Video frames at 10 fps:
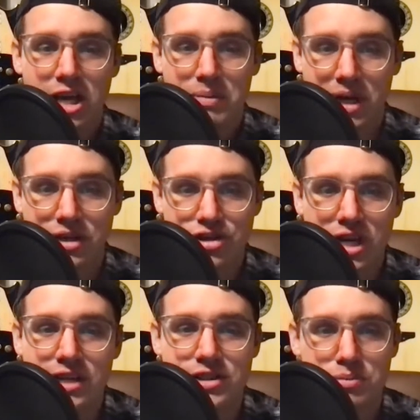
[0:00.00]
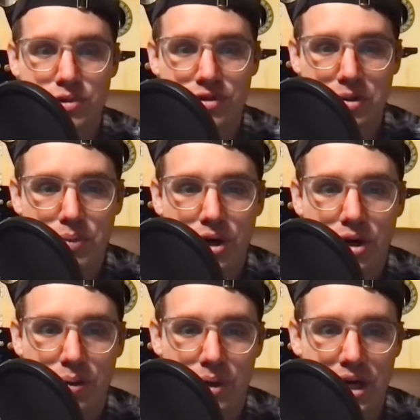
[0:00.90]
making shots and moving the
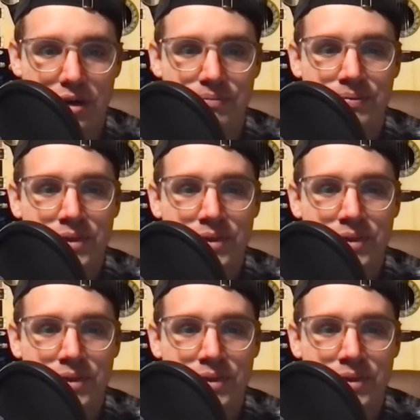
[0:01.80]
ball well.